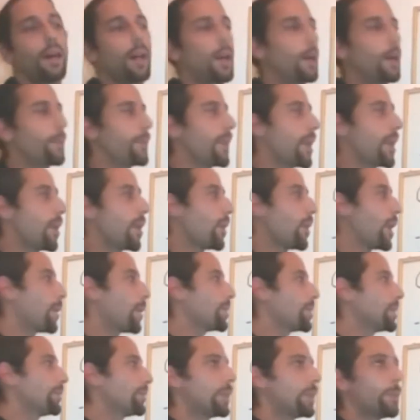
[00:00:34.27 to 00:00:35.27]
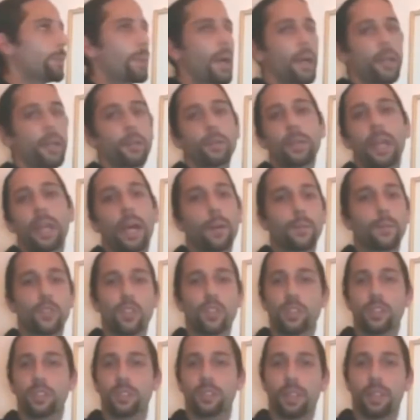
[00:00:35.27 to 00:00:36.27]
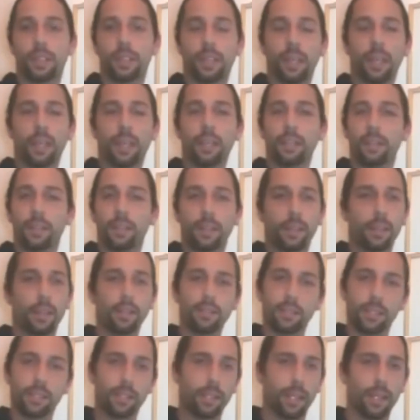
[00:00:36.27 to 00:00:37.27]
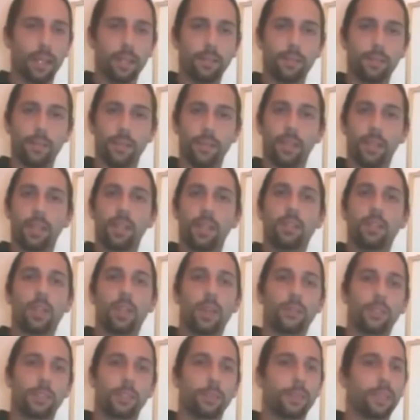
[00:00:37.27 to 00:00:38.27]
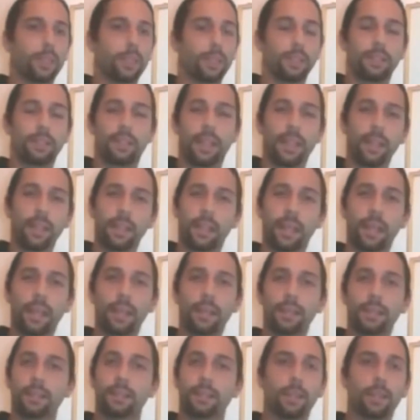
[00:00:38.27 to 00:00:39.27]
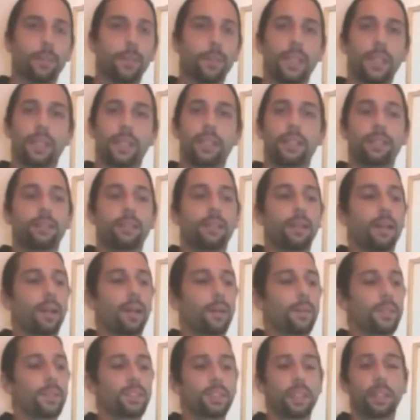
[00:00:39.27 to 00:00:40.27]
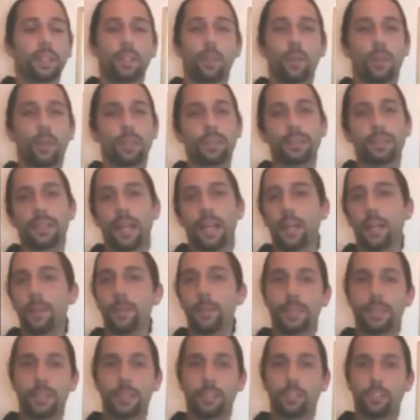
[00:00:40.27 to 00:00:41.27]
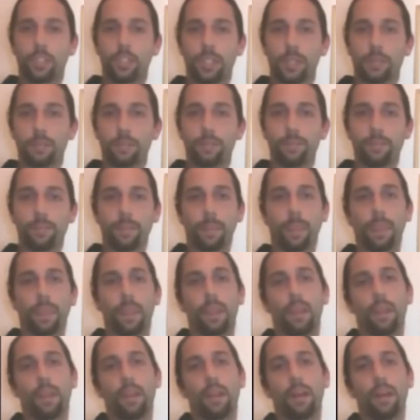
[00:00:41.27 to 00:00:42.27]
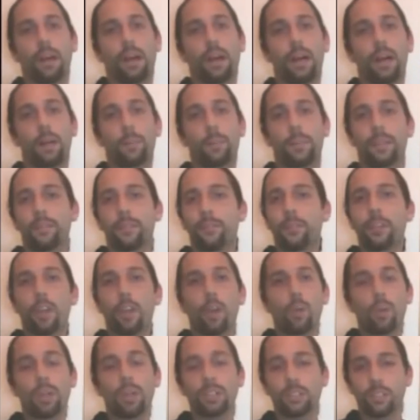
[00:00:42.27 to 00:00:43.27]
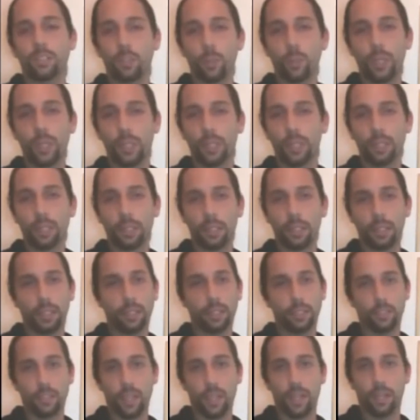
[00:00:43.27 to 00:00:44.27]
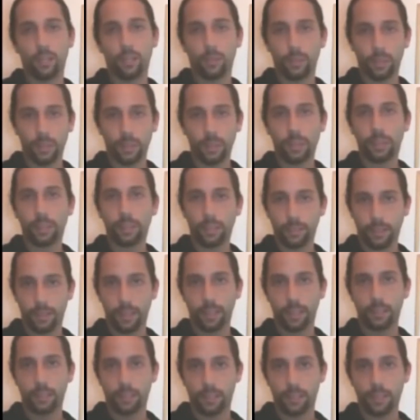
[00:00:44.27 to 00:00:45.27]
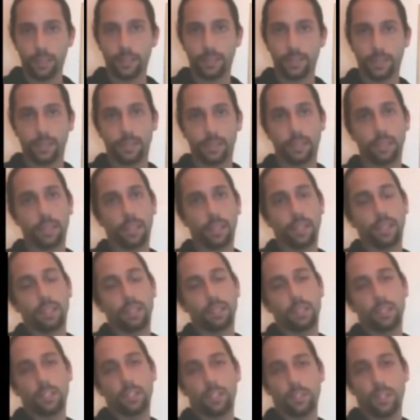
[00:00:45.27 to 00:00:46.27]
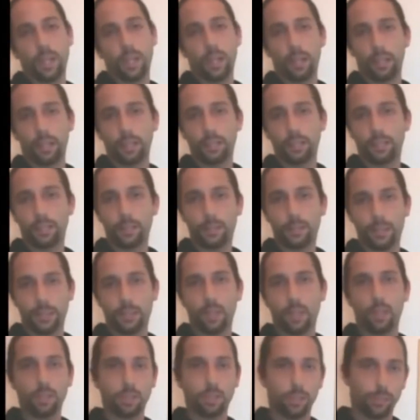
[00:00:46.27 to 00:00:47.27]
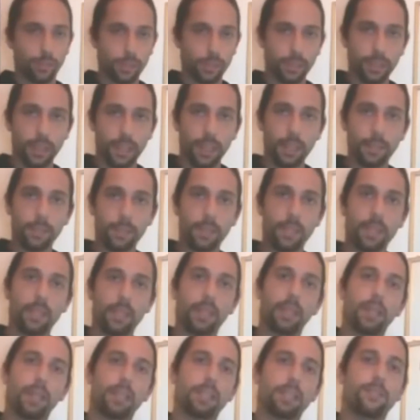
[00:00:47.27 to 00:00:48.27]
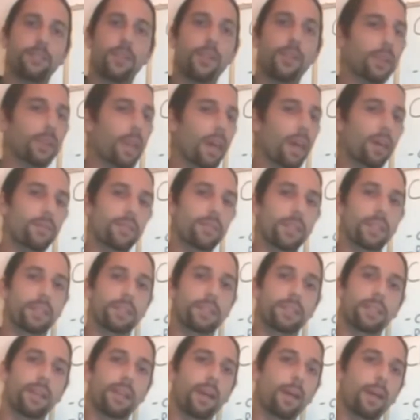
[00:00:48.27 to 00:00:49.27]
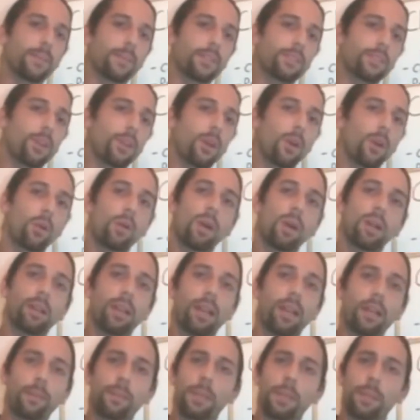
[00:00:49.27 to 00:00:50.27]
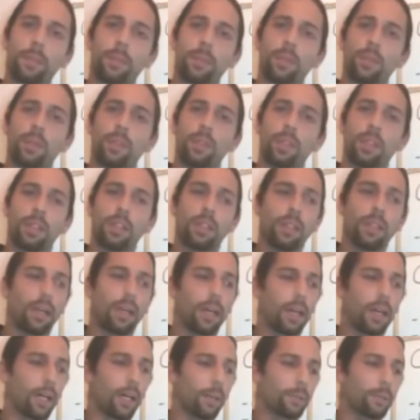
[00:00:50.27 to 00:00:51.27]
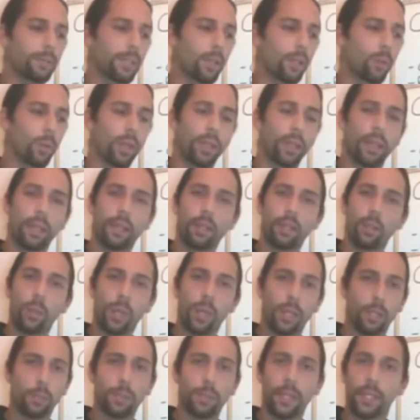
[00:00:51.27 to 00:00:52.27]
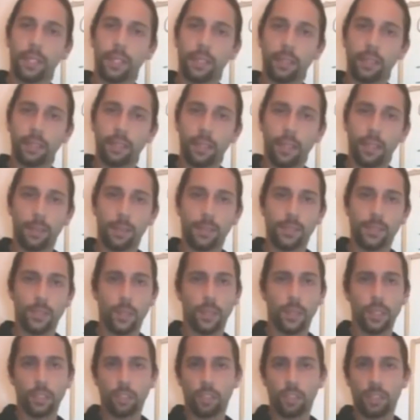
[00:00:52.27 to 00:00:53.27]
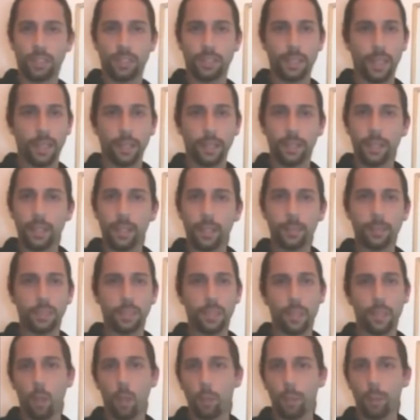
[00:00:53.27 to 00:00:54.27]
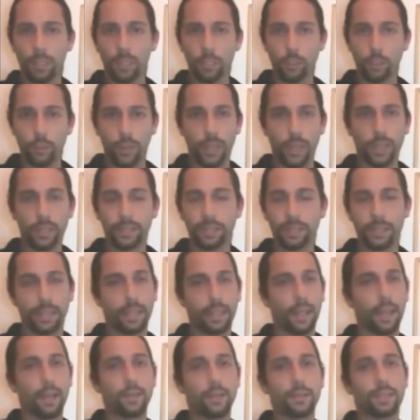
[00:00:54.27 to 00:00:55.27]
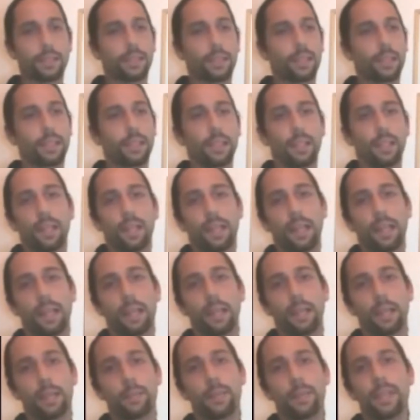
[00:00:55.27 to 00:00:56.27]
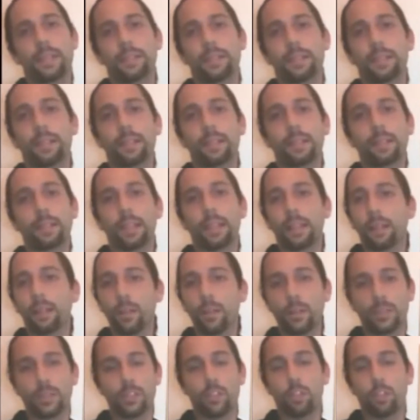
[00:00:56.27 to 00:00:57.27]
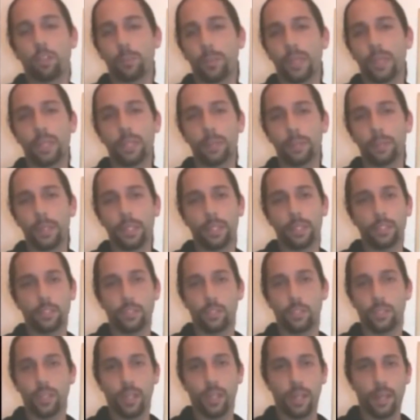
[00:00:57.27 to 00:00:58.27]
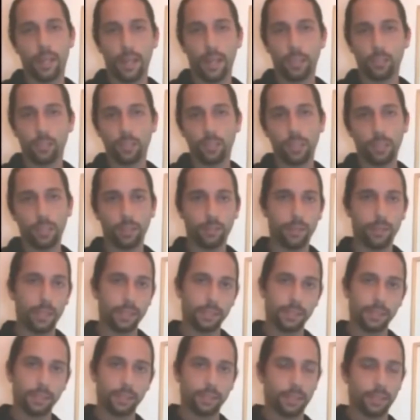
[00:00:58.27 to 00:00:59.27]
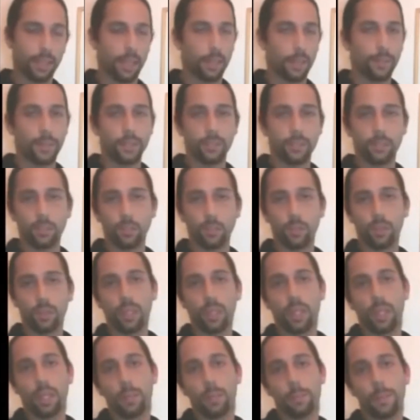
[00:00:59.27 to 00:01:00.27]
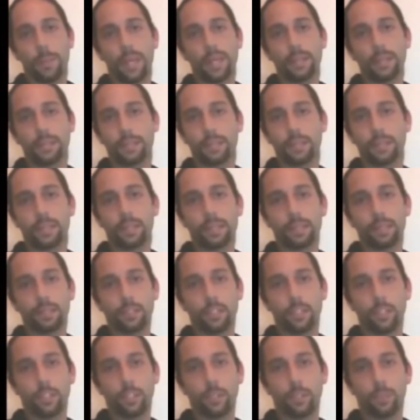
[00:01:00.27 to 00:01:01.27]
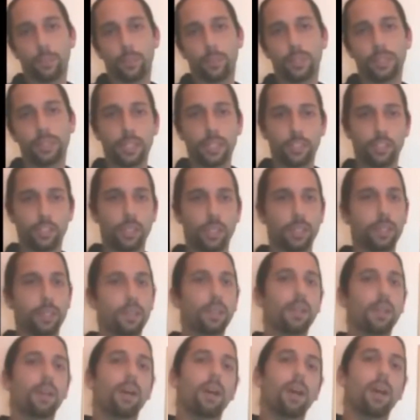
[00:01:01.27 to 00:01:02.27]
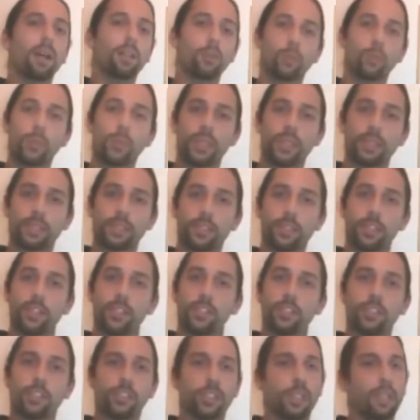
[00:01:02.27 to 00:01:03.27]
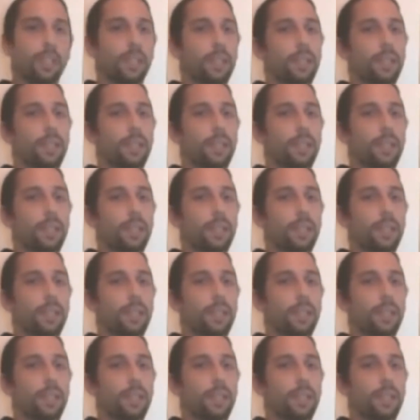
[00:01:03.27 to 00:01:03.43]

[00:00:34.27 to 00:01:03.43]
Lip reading: Now, I believe the binary option is like anything else in life. You have to be dedicated, committed. It's like you can sign up at the gym, but if you go once a week and you're not really going to take it seriously, then you're not going to see results over time. It's very obvious. So a lot of people, they want to get quick money, so they just sign up, they open a tradings account, and basically they lose their money because they're not actually investing time into basing their prediction on research.